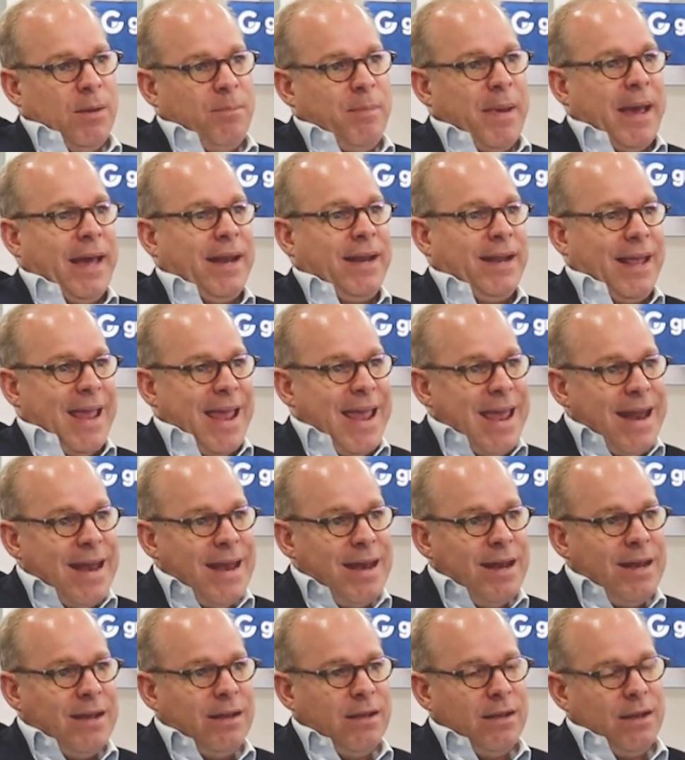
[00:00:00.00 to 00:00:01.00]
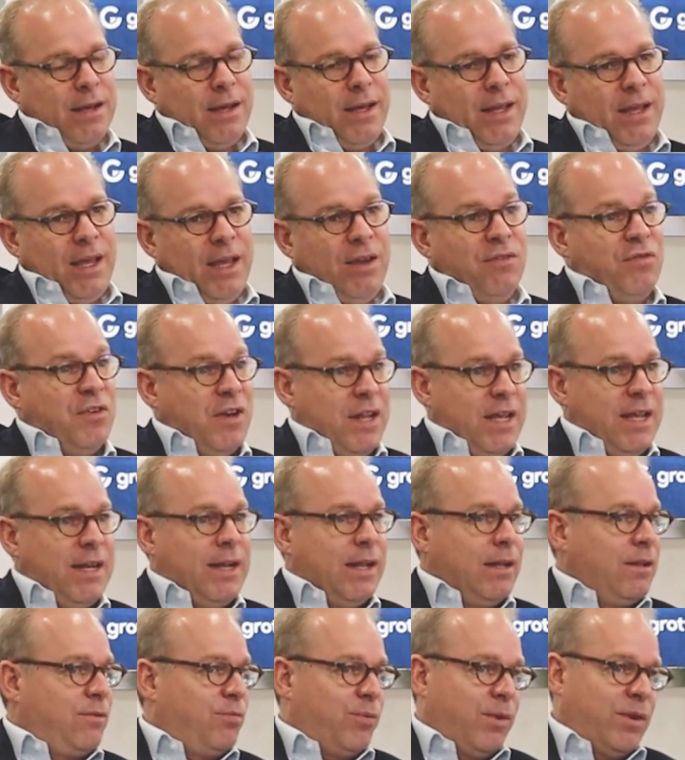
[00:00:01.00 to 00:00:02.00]
bed in if
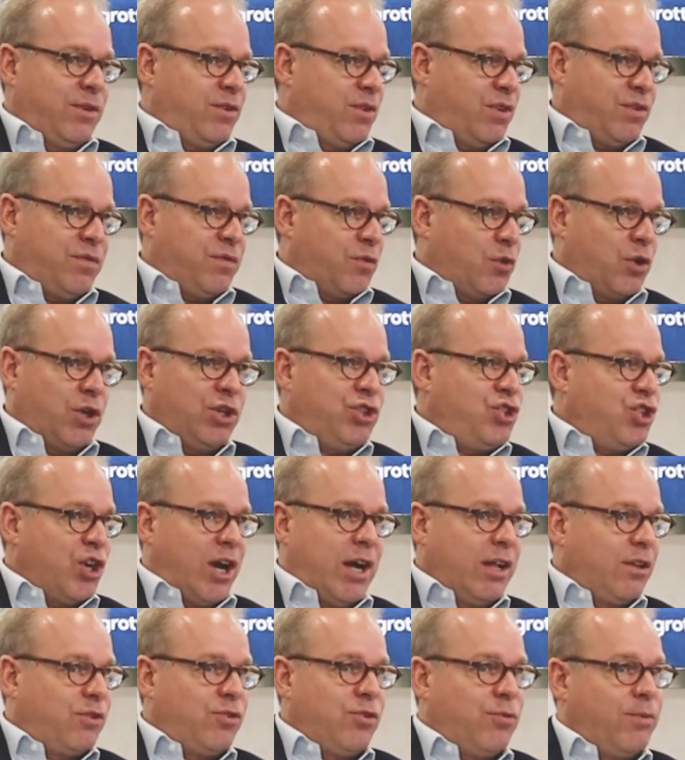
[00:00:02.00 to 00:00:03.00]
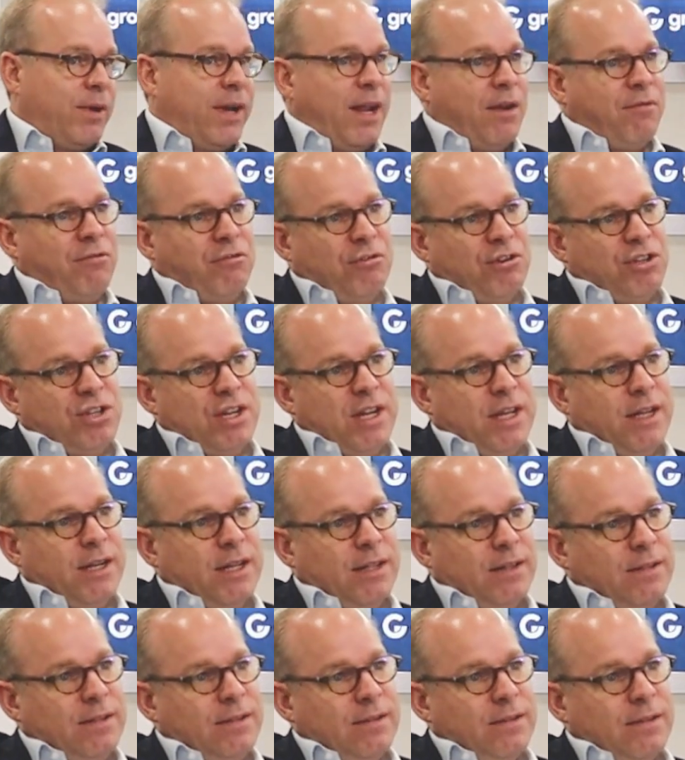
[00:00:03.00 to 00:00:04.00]
needed, which is for a child or whatever is
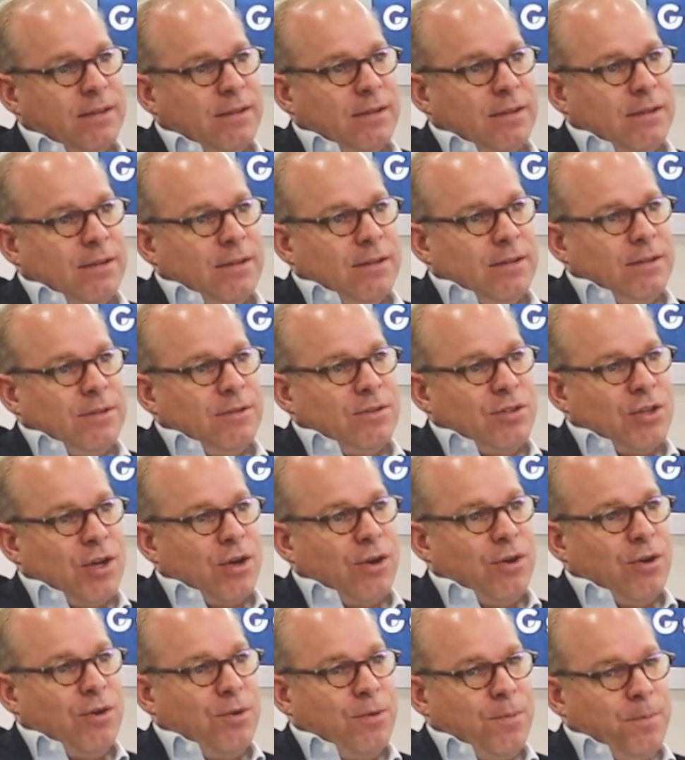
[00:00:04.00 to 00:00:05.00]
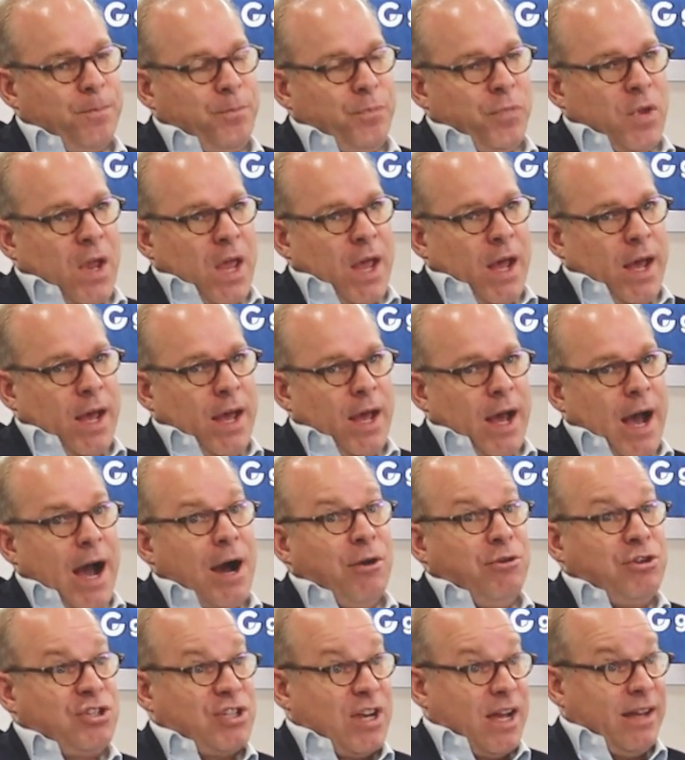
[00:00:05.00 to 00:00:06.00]
needed. So
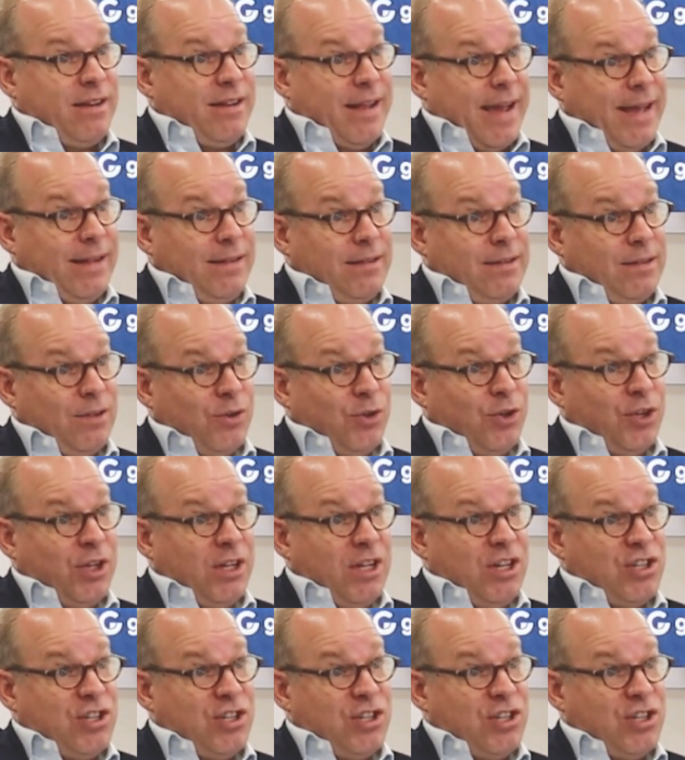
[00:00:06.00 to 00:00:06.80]
outside that, on the